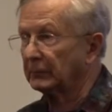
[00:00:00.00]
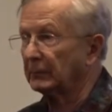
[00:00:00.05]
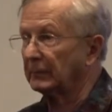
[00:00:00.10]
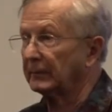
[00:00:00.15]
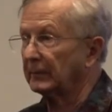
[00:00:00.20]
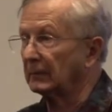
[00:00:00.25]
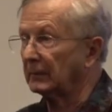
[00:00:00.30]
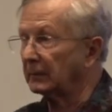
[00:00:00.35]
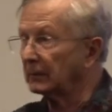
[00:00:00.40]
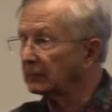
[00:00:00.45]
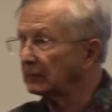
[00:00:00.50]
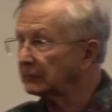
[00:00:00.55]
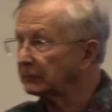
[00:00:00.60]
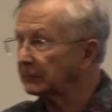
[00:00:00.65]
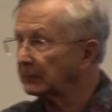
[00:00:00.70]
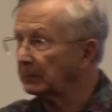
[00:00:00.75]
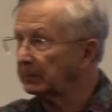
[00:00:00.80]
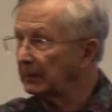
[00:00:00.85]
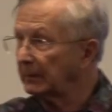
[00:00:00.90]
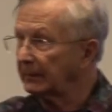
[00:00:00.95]
with a little
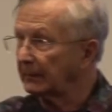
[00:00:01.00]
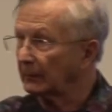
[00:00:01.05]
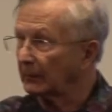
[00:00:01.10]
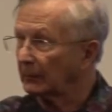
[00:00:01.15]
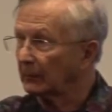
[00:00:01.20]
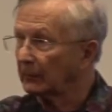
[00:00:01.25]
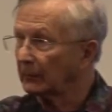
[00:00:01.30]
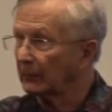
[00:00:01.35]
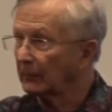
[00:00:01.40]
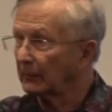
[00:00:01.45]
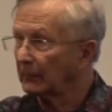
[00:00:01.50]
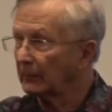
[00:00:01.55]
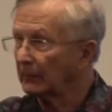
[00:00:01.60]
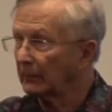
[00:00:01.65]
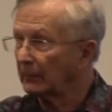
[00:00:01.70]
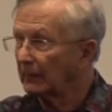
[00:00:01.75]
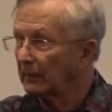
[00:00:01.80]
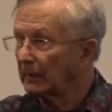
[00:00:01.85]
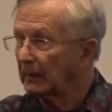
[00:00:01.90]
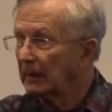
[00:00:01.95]
splitter
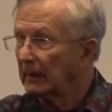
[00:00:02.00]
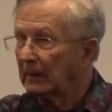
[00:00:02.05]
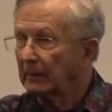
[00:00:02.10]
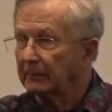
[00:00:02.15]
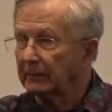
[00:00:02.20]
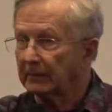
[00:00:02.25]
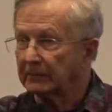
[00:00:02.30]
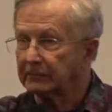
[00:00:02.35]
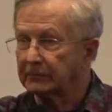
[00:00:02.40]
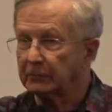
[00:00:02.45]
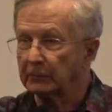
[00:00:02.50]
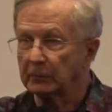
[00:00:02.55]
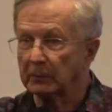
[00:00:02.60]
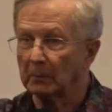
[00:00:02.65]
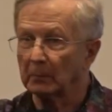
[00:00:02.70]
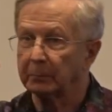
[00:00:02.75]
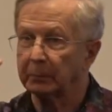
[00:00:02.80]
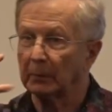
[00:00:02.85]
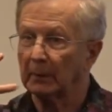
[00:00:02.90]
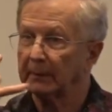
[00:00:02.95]
that you
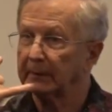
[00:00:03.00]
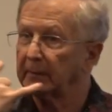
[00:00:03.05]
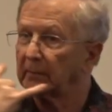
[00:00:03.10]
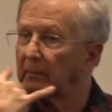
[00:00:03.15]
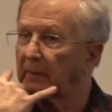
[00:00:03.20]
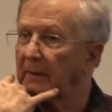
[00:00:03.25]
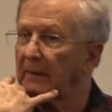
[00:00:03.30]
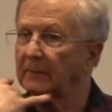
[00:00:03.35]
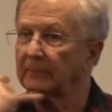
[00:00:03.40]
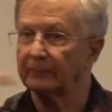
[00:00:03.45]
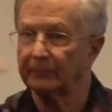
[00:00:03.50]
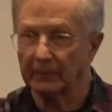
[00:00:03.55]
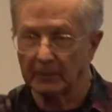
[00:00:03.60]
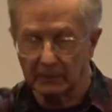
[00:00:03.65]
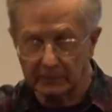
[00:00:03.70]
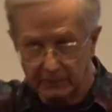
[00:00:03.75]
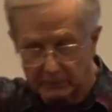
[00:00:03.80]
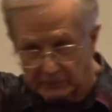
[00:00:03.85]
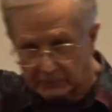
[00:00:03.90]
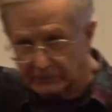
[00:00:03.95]
can plug your